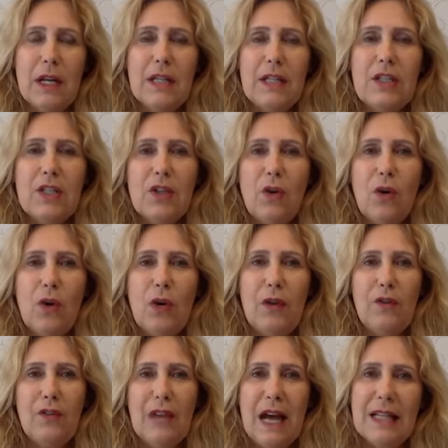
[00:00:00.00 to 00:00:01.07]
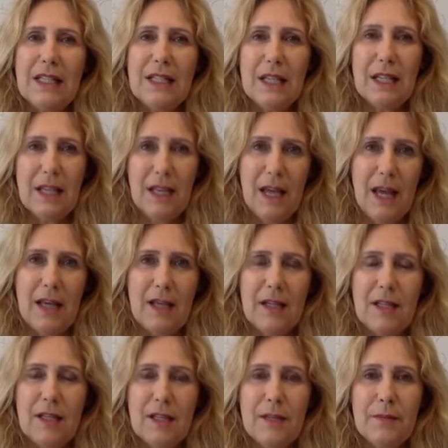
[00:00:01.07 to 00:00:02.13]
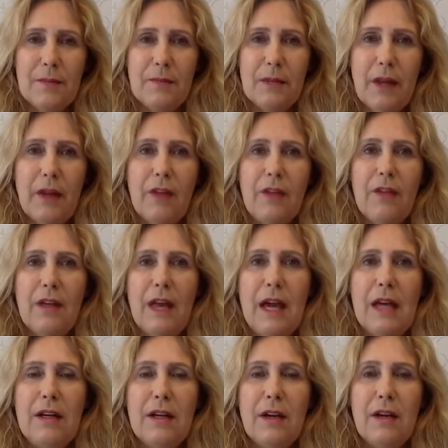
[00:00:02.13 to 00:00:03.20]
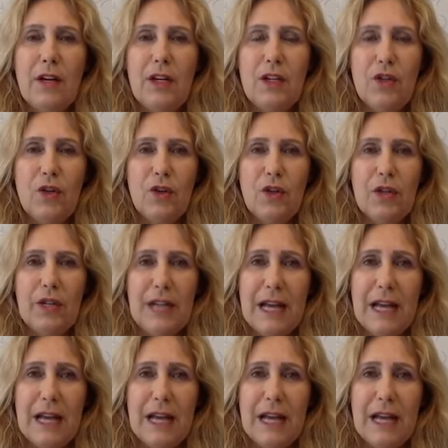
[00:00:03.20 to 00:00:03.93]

So if that's the case, then in your